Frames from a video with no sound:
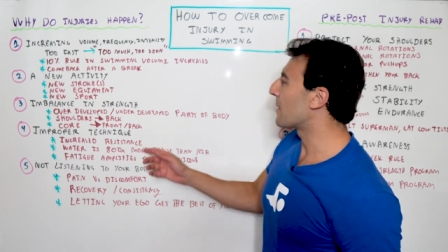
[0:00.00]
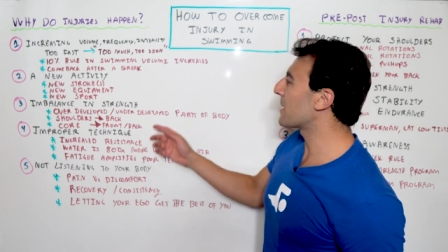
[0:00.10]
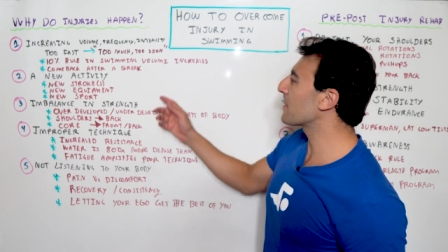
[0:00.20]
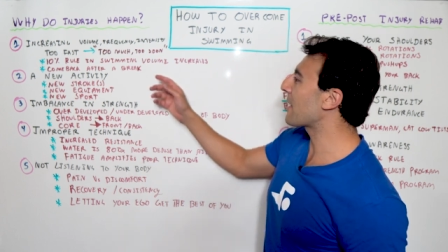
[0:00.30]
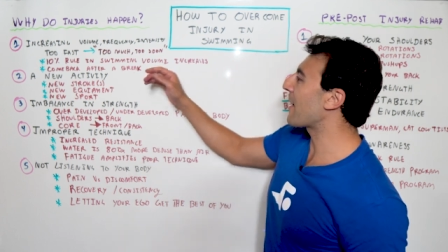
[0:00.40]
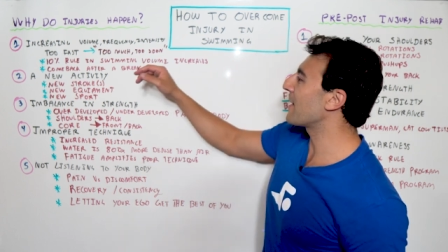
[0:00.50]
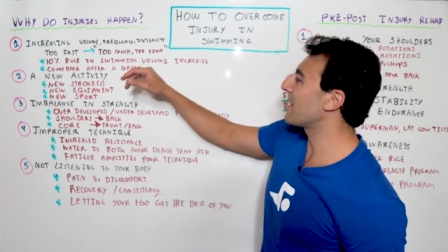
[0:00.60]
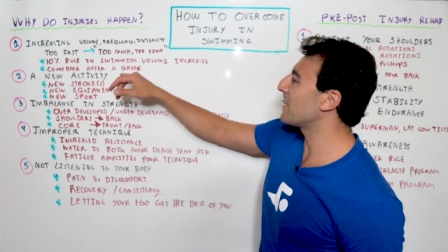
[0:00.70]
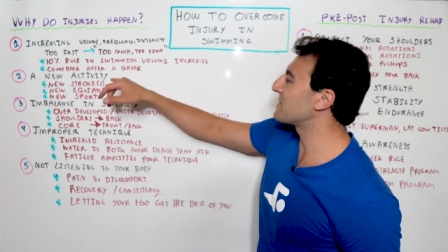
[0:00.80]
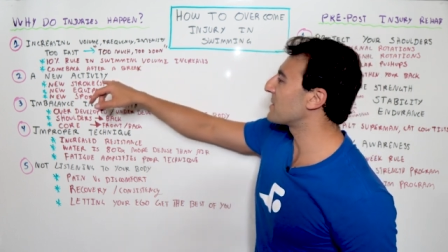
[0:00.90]
Now, another area
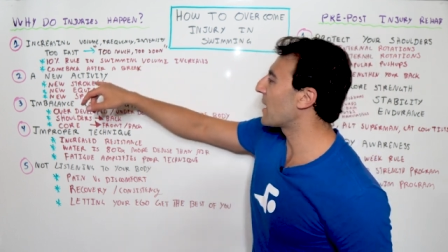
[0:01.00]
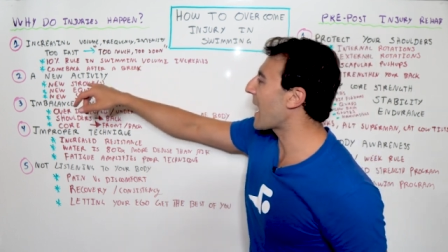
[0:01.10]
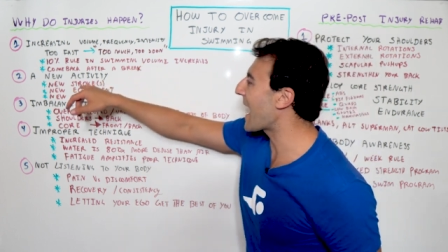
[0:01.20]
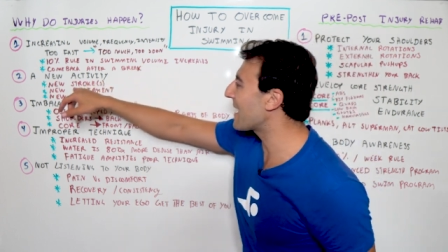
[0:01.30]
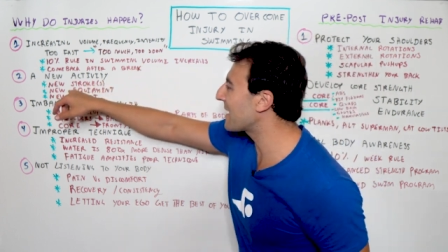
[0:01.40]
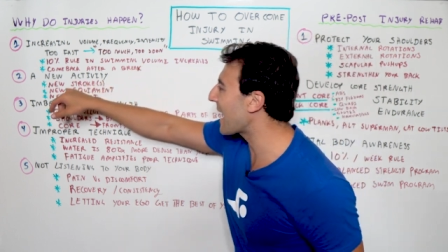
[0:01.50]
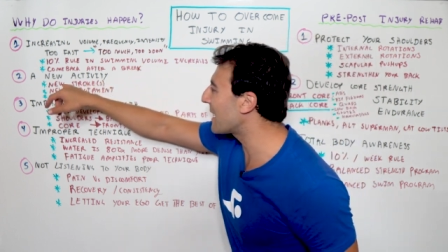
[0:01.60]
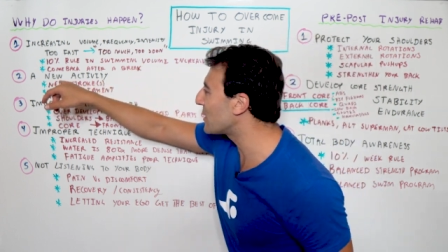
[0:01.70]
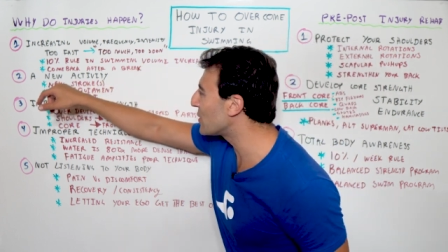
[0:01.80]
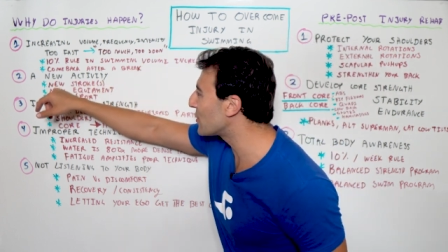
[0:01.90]
is adding
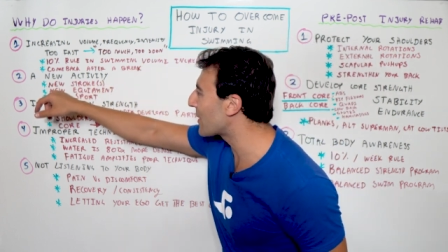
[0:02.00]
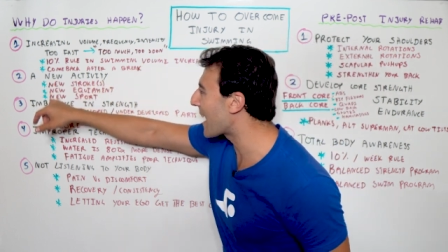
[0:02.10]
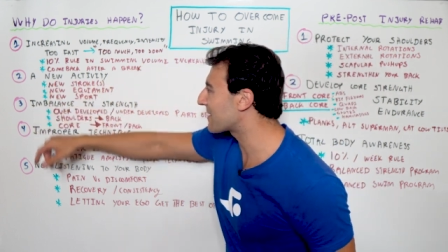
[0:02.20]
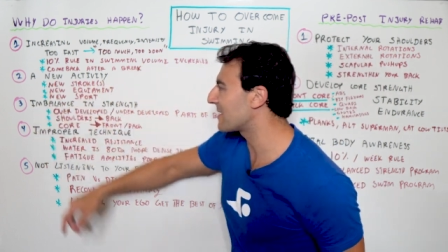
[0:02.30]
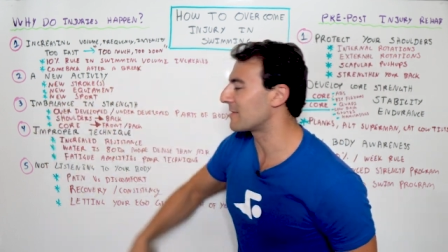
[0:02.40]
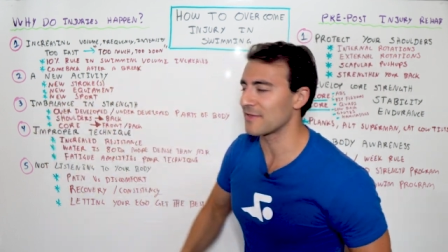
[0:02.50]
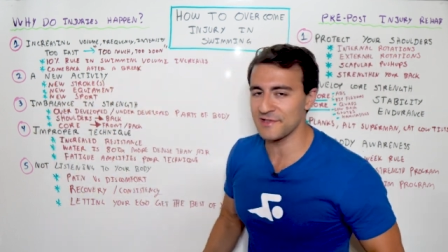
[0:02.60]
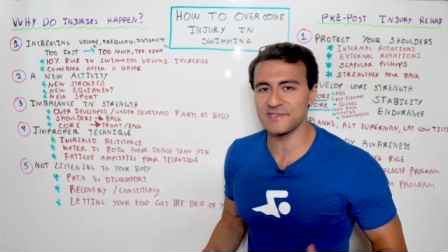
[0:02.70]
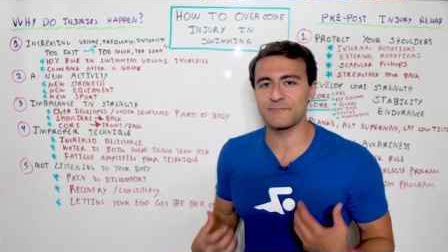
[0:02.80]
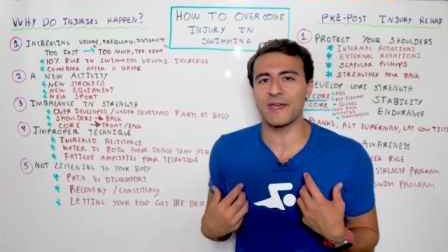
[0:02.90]
a new activity.
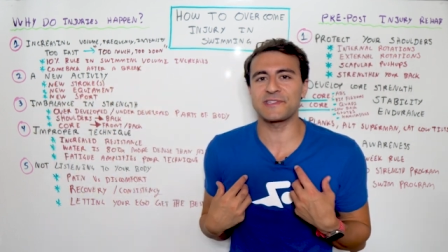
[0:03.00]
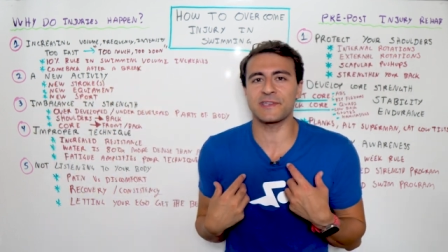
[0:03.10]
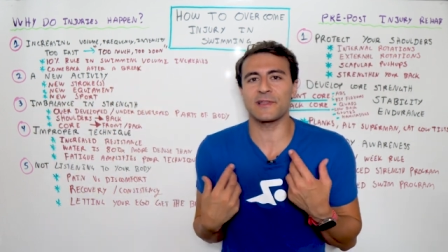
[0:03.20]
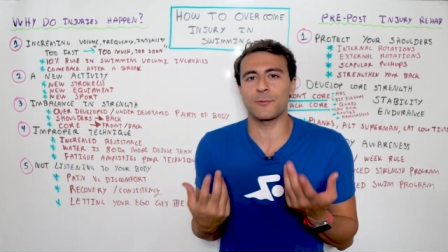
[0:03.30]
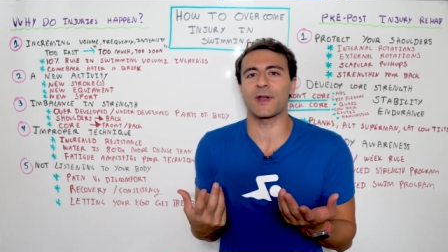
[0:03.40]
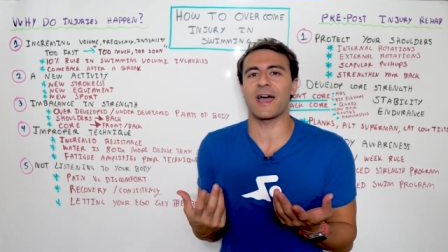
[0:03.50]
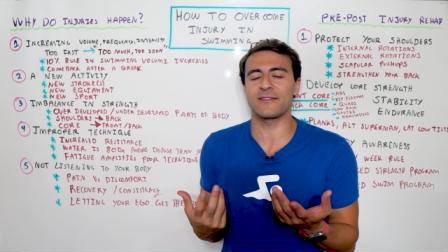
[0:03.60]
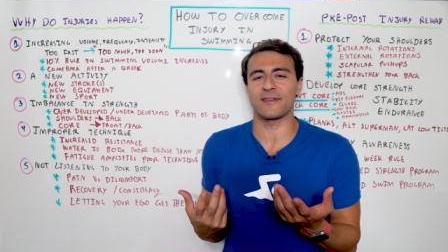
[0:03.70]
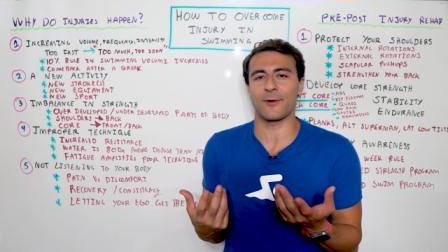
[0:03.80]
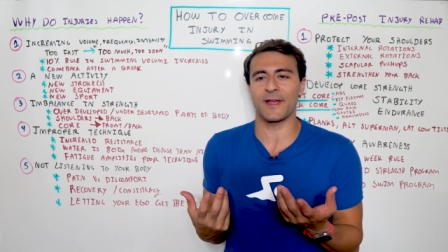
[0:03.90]
This is basically what I did,